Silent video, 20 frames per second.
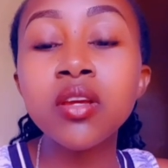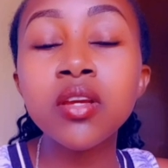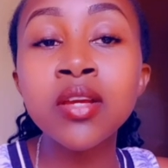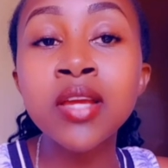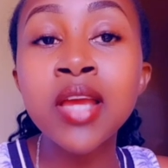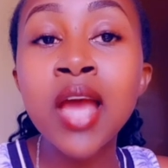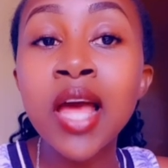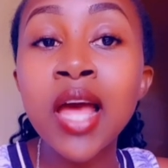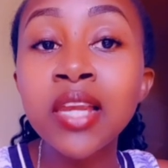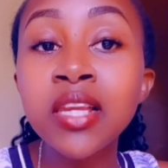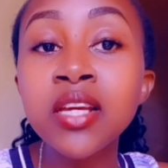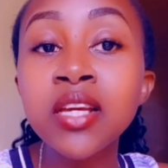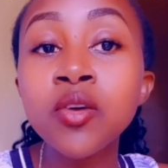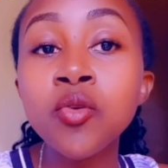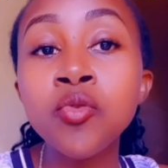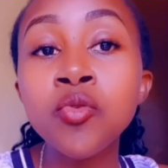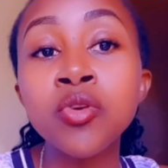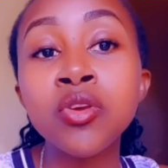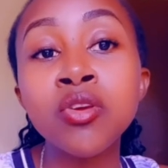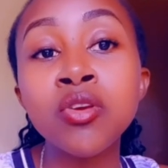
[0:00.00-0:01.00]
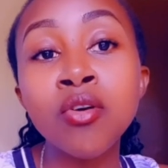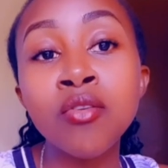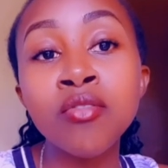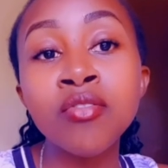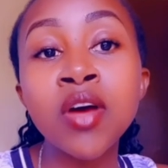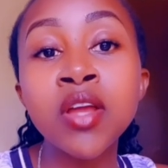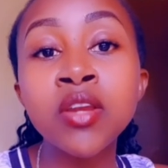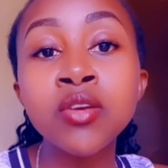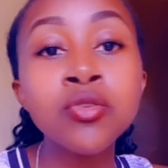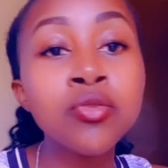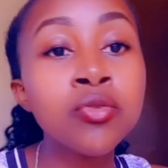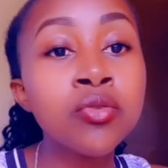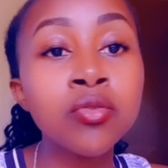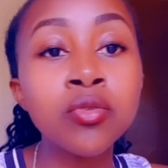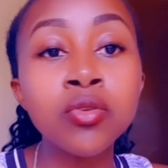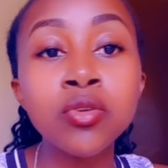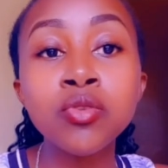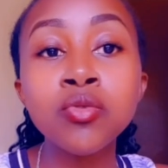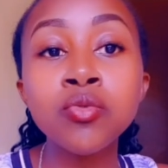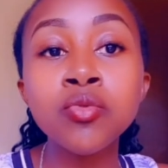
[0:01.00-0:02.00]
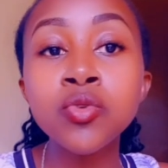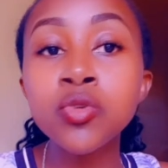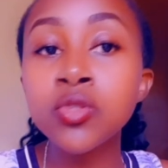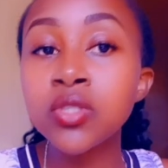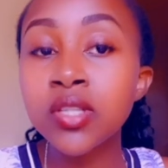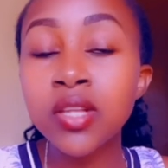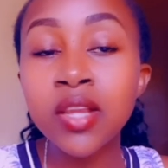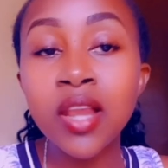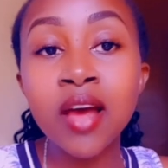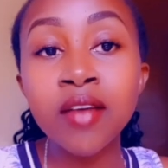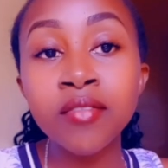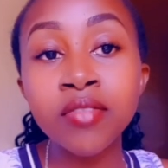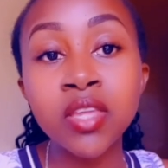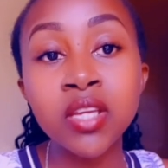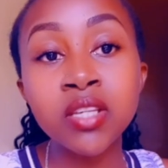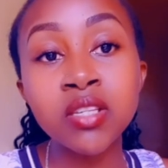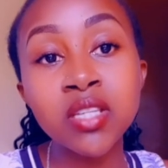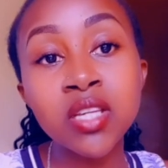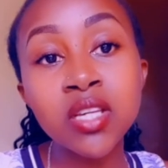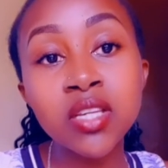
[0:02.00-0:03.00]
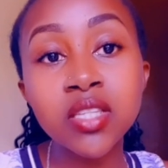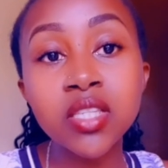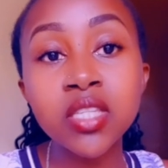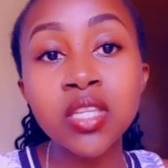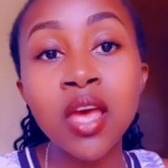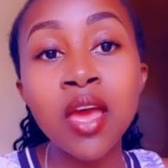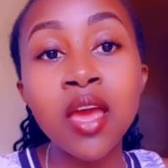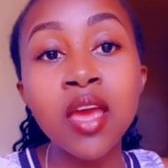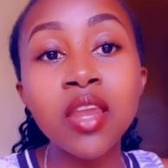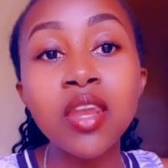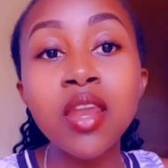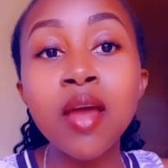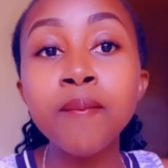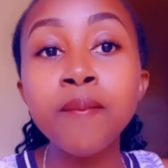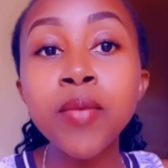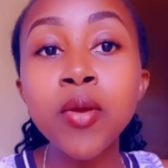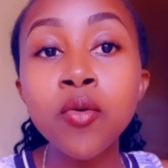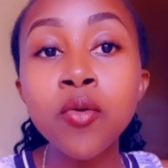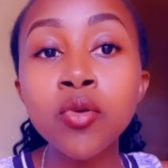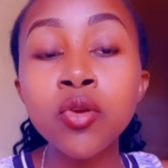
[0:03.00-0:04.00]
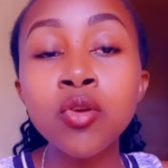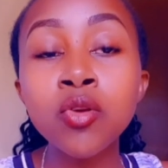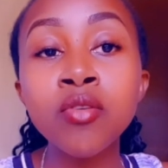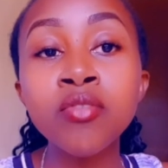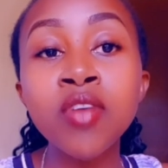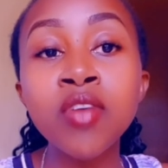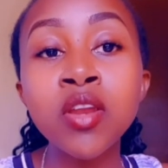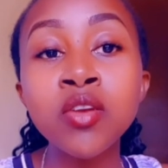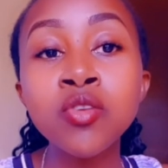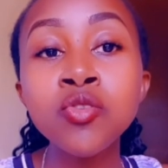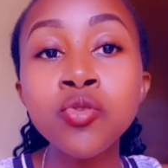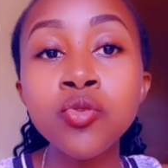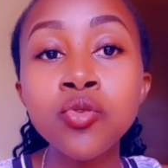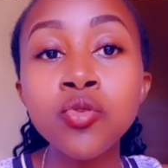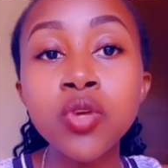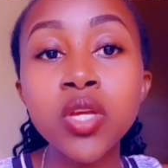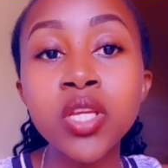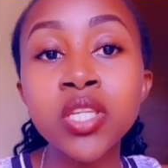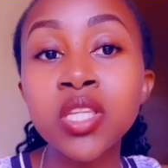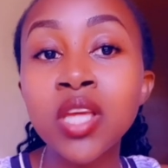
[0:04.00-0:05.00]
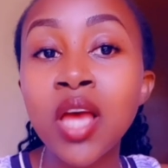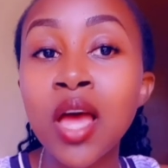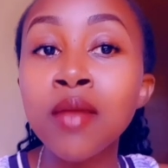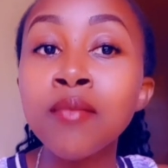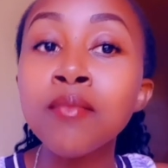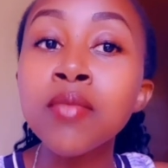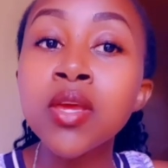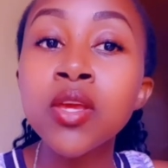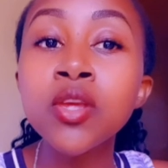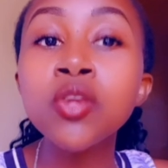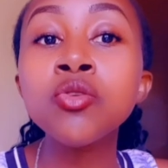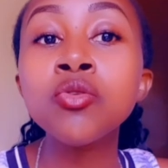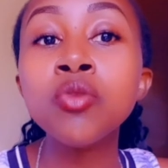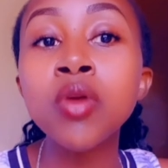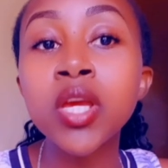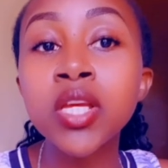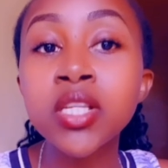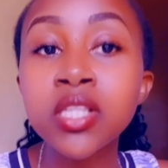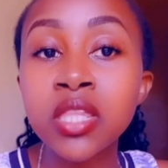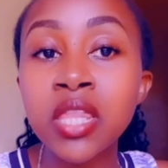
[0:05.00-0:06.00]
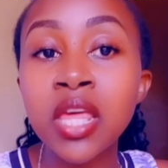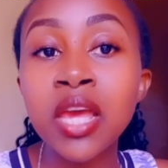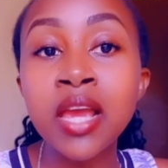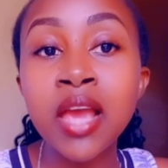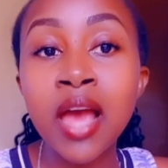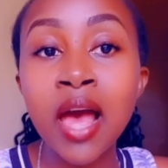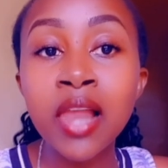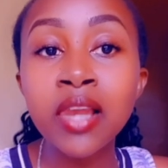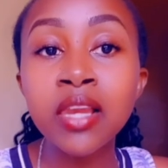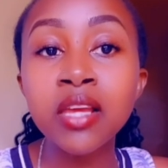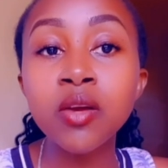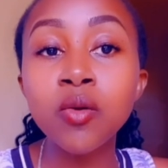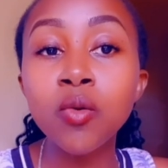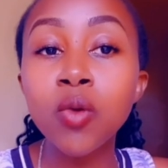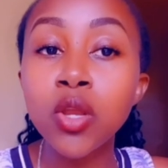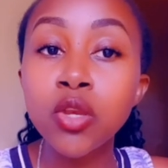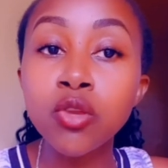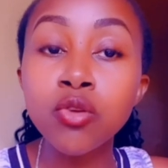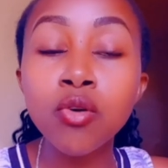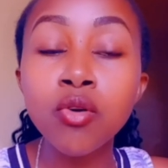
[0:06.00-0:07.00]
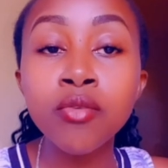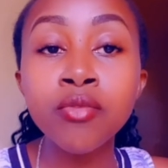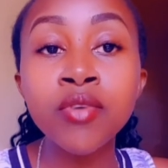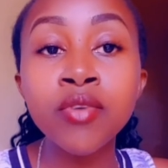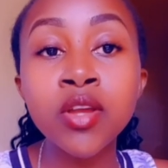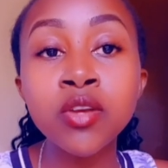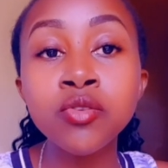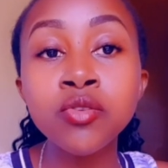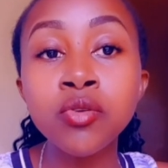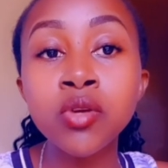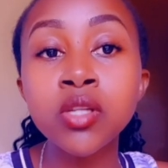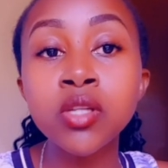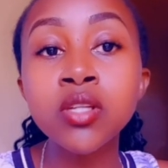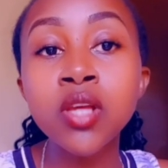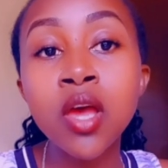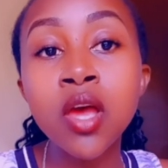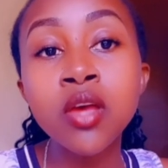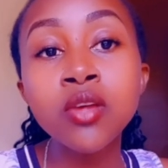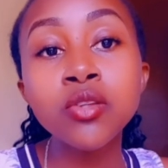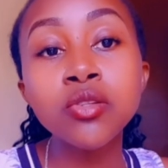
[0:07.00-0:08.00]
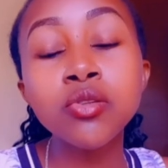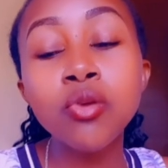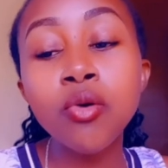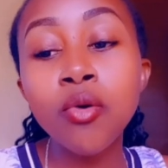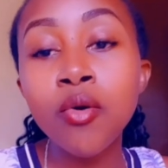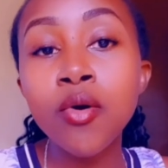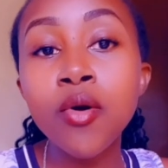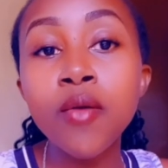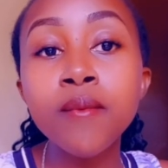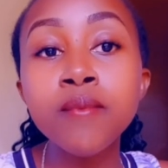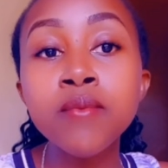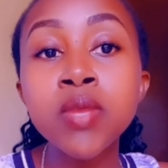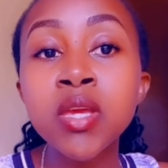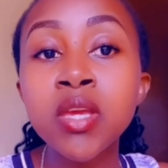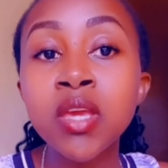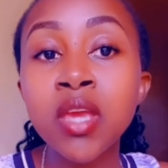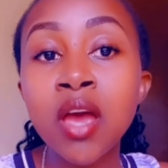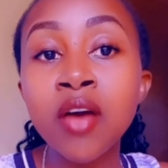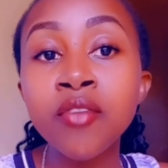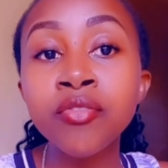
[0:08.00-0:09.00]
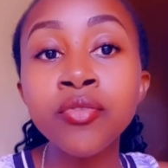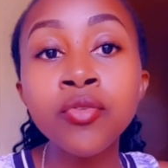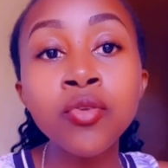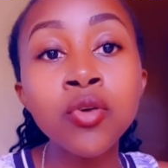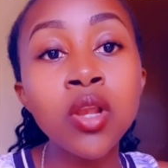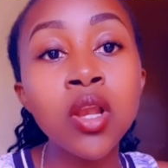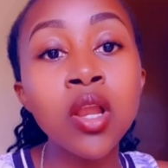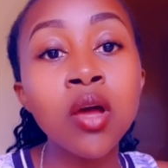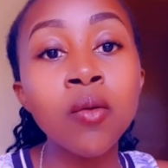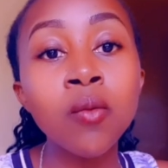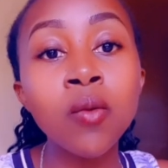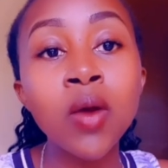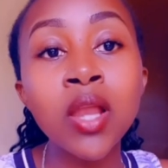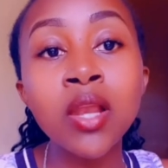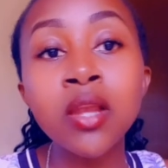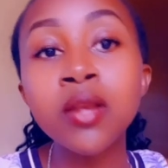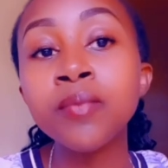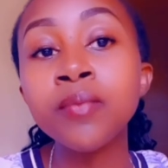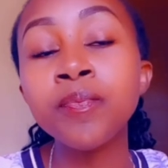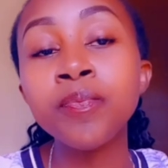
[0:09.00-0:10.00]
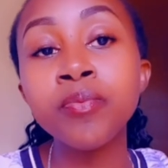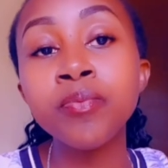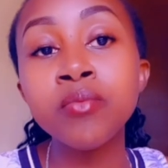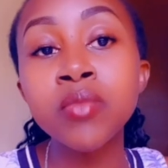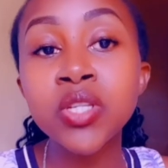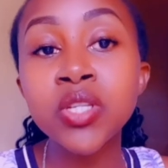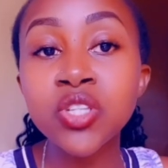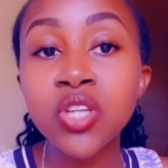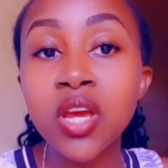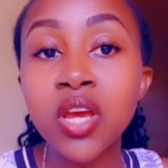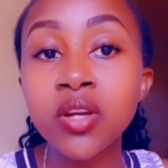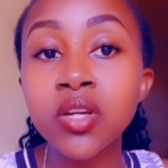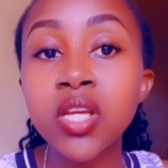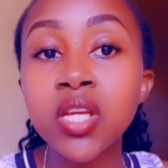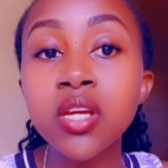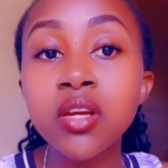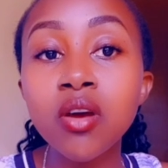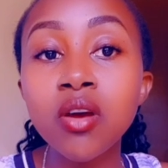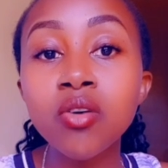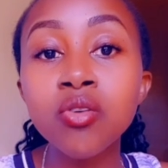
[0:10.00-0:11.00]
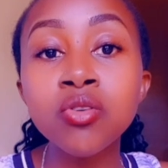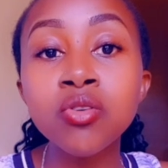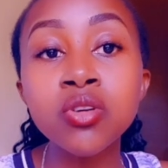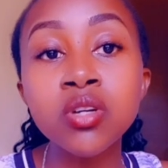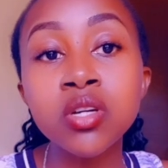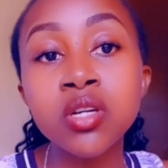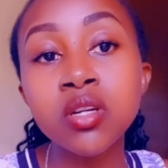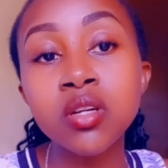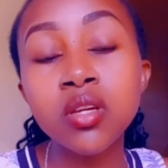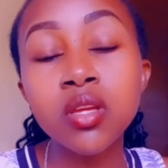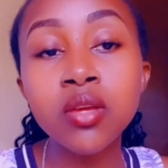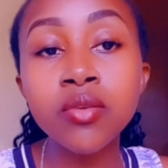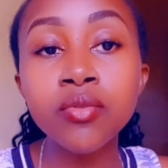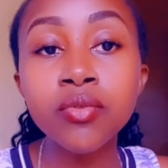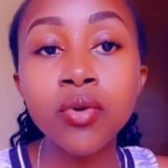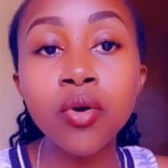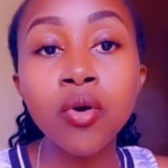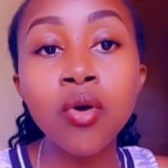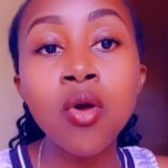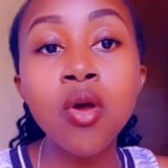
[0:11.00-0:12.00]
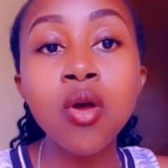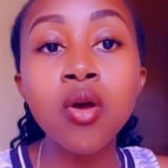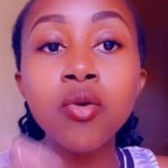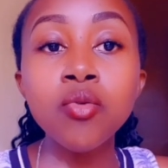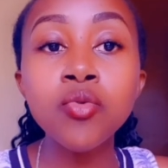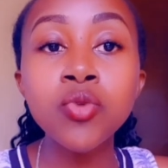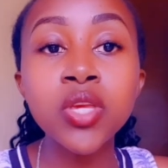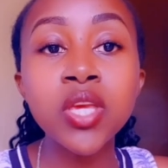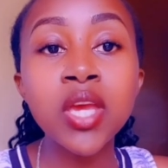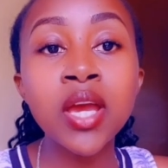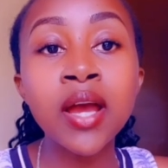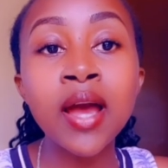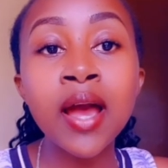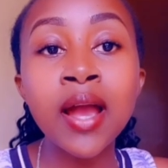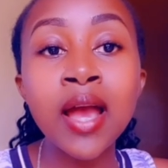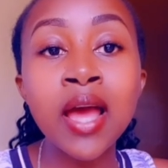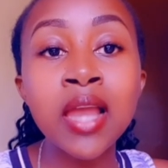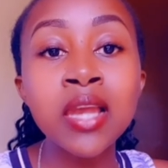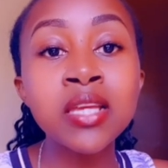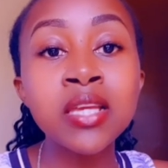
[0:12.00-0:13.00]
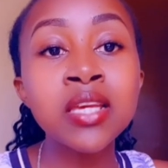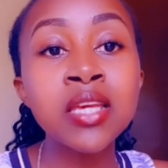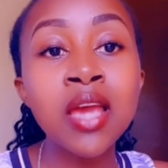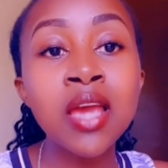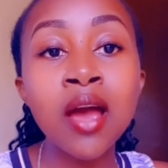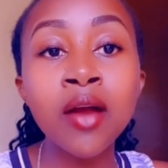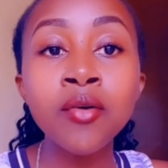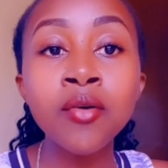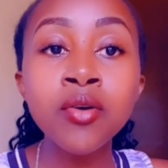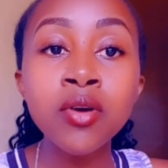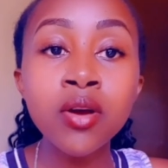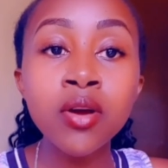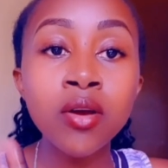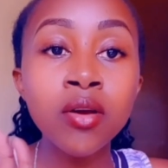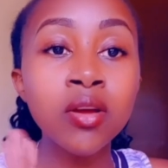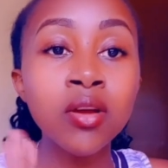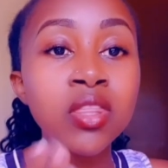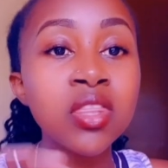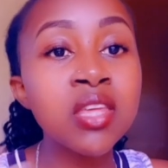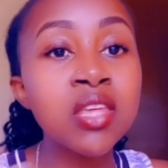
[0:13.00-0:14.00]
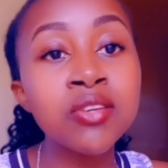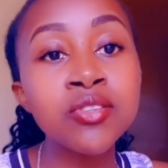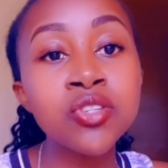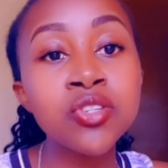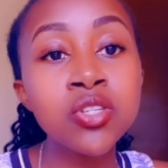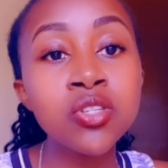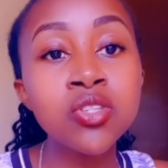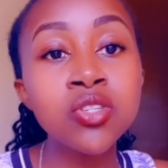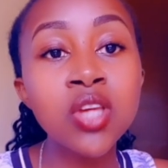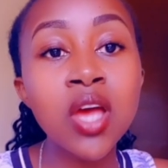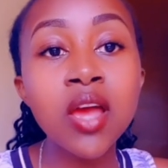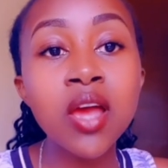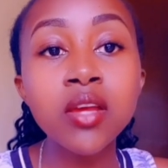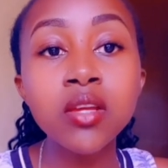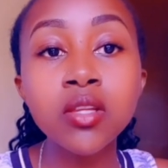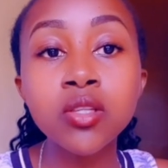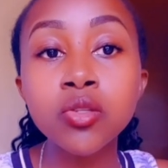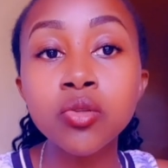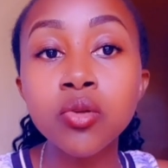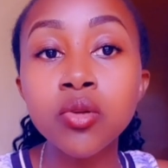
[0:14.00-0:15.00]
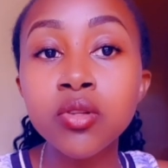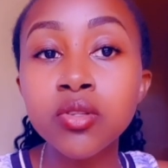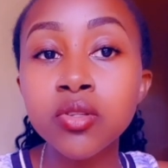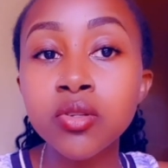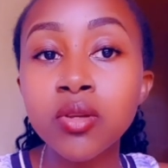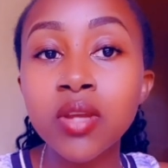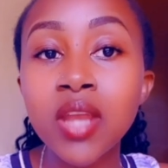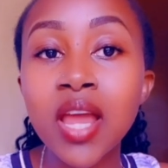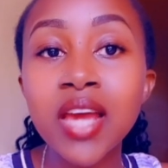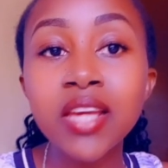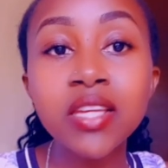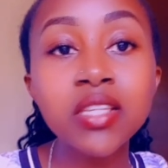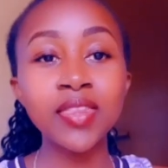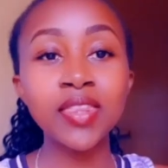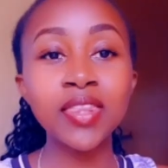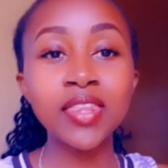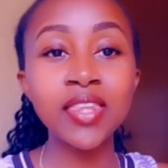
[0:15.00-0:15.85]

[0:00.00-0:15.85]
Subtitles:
Garlic uki overdo, you won't love the taste, na pia uki overdo, it can make you hate the garlic when you overdo it. So be careful while measuring, or ivo ukieka garlic yako. The ginger, it's also nice.